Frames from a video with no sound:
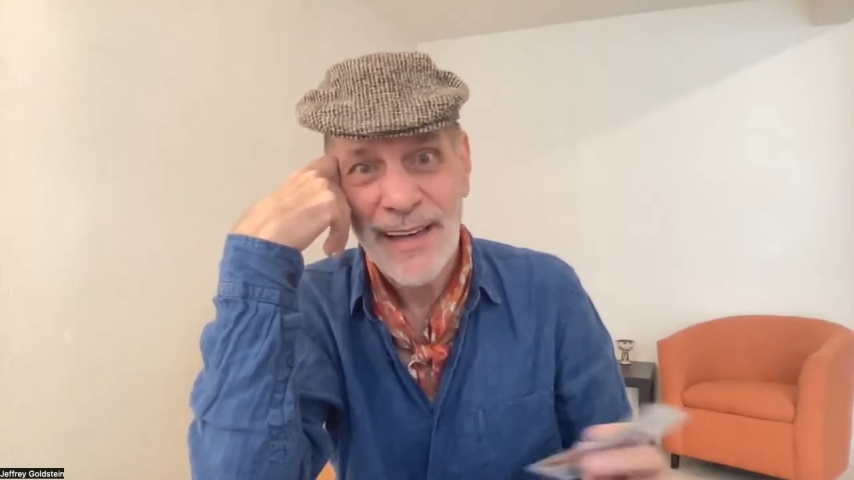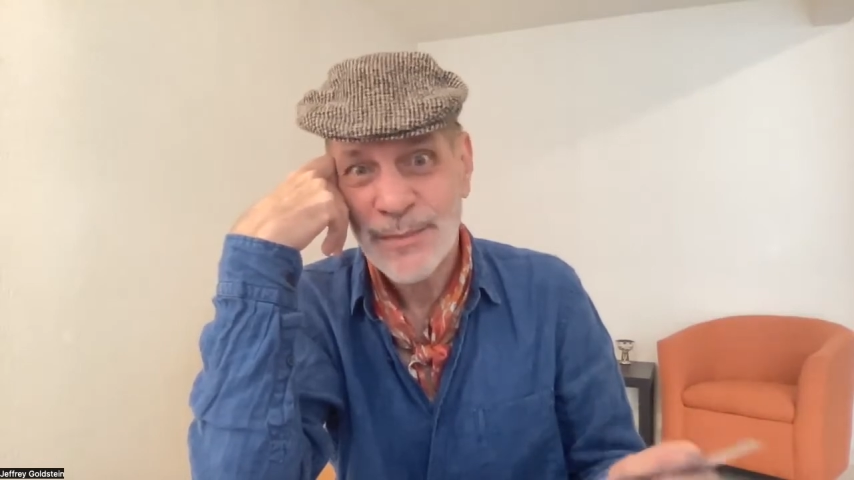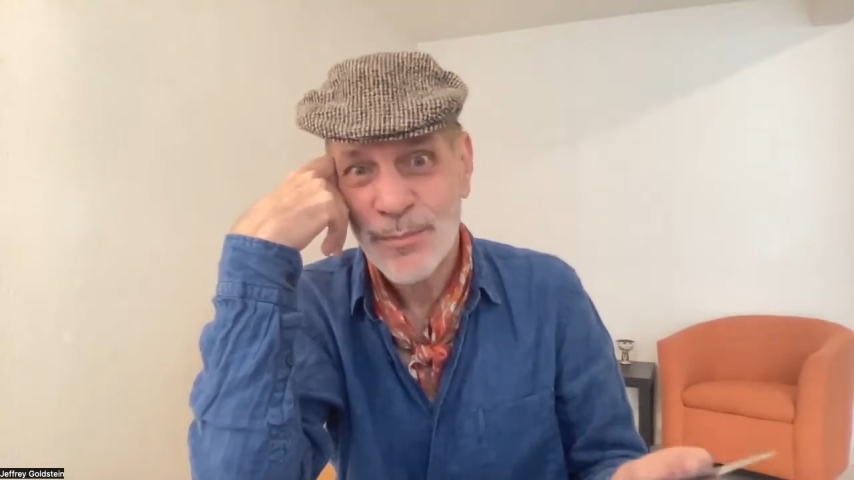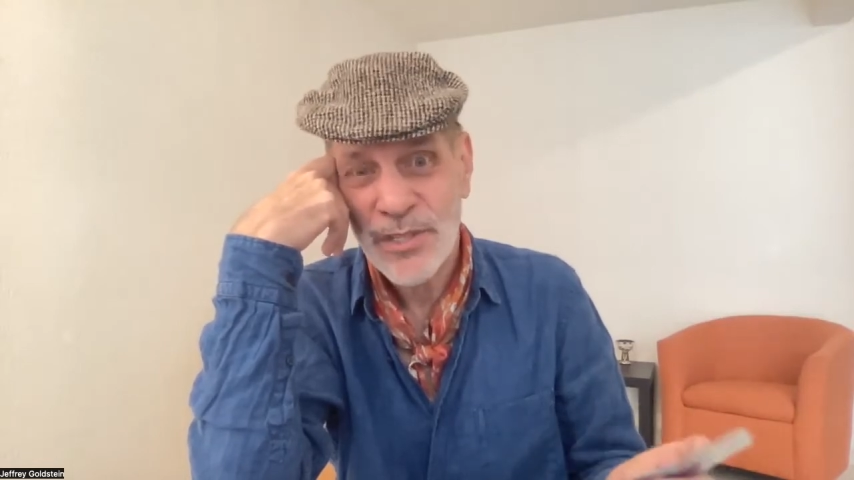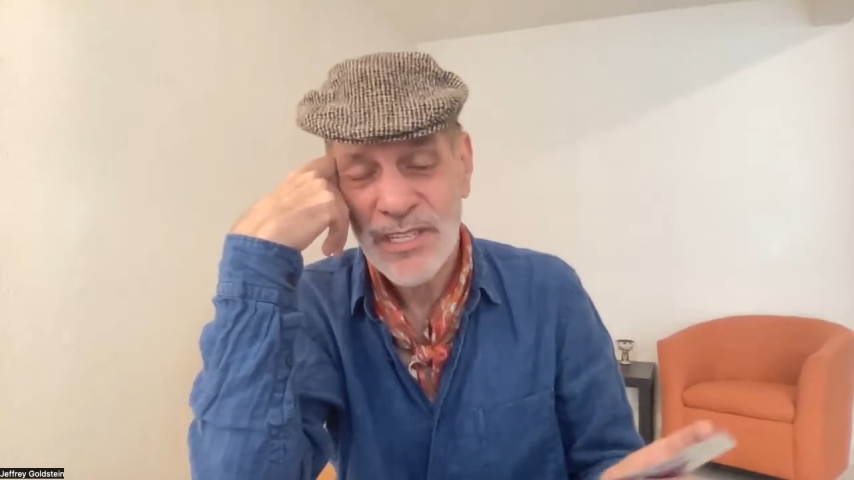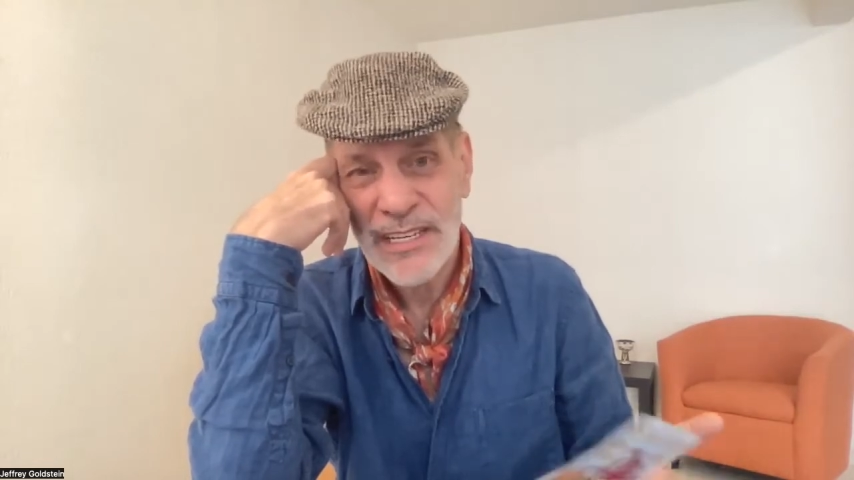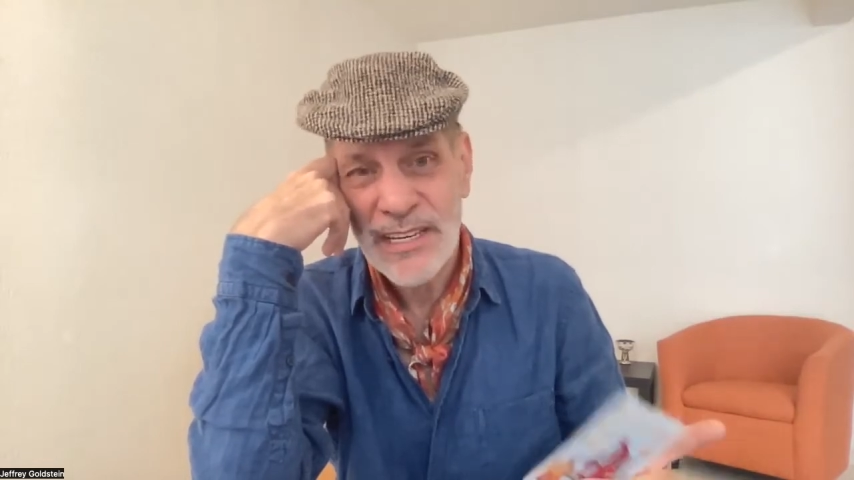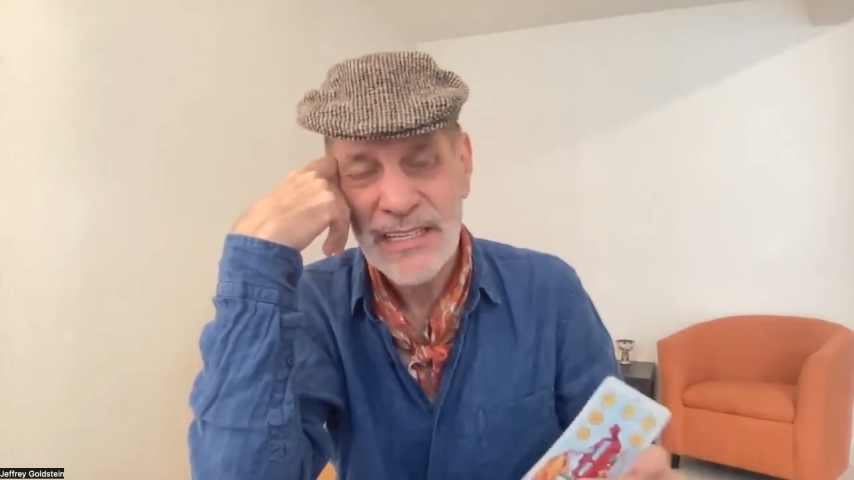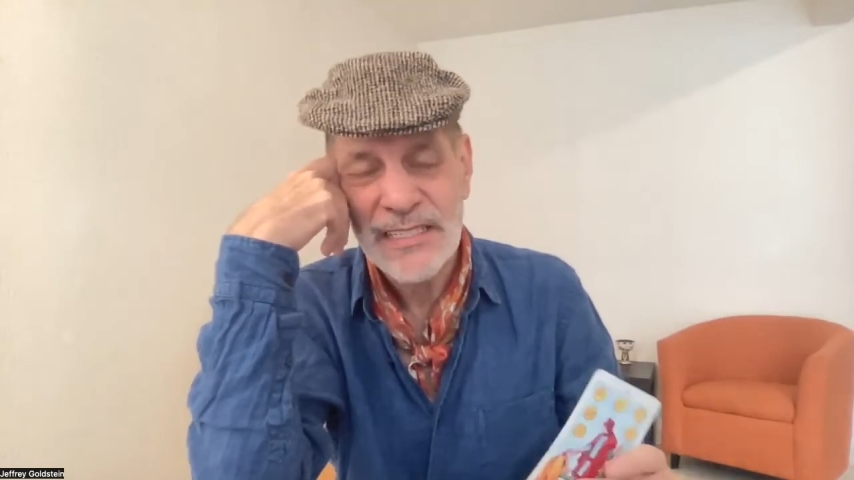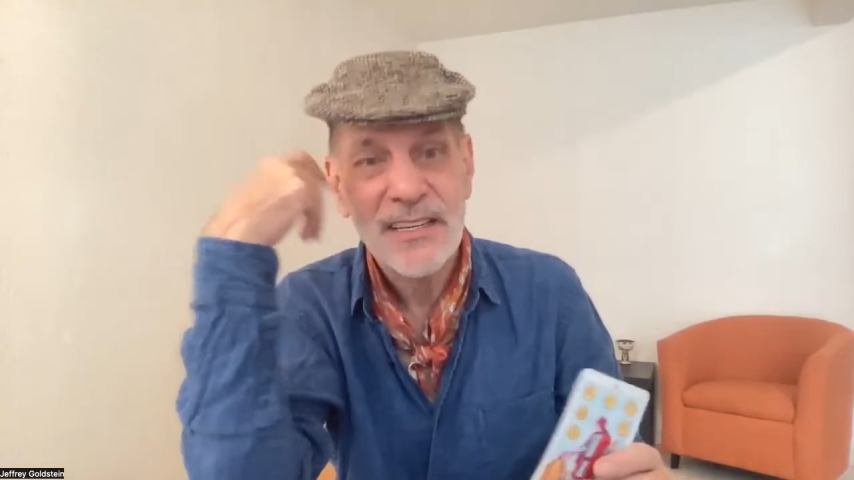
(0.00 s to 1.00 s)

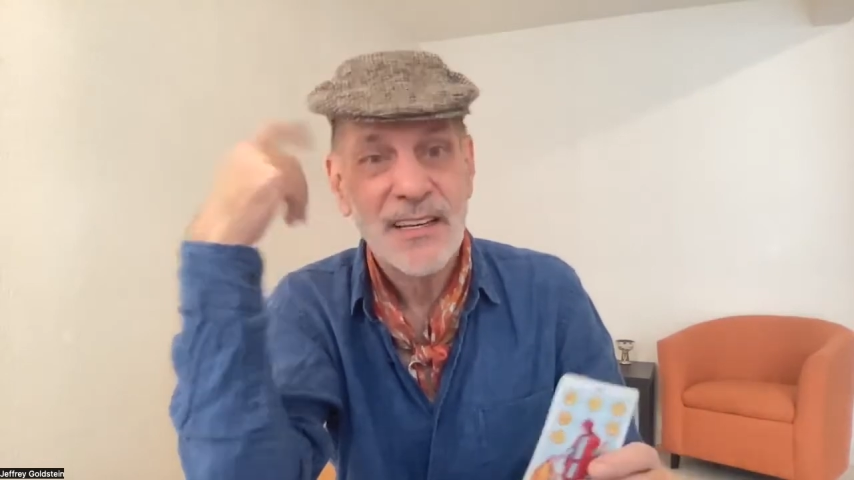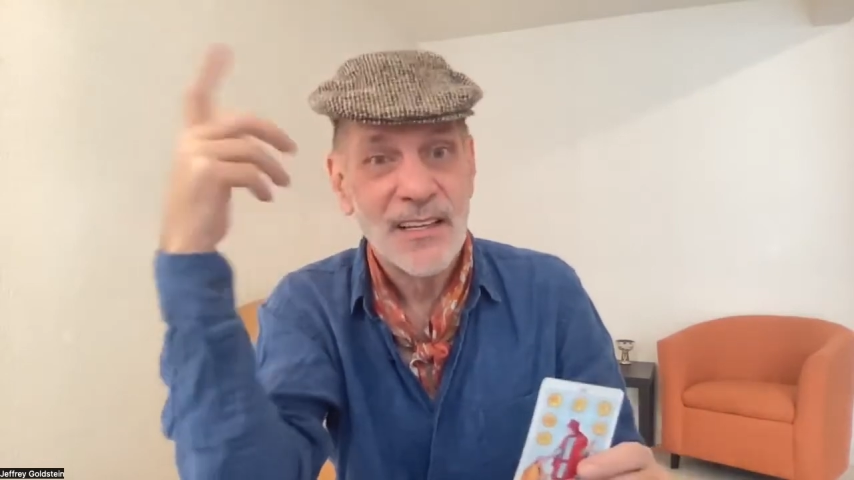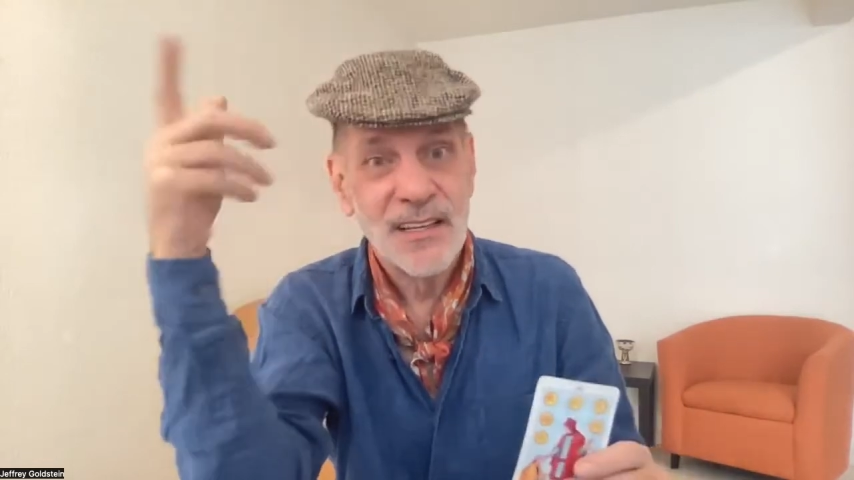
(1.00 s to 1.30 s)
expertise,